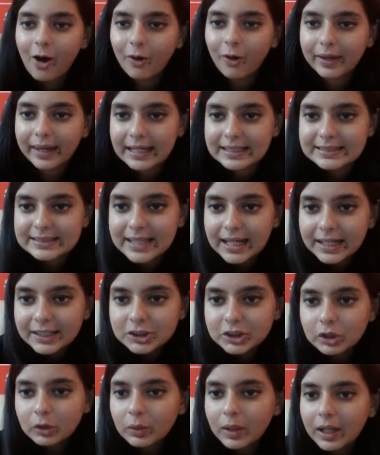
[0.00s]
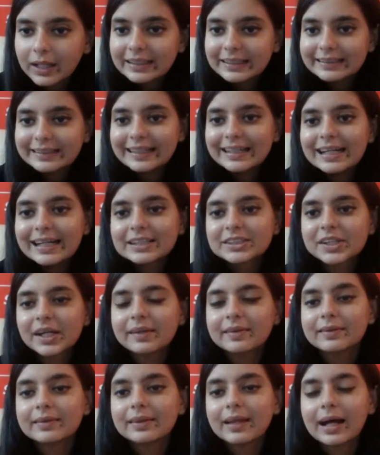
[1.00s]
Okay, Sanju, Aditi,
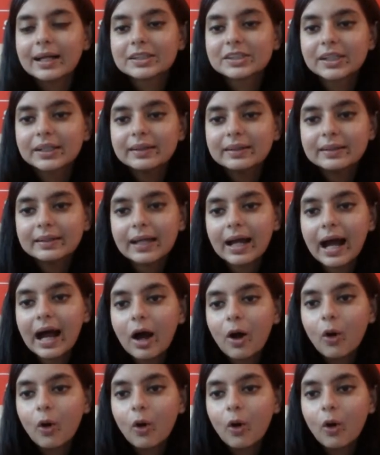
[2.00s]
Achintya,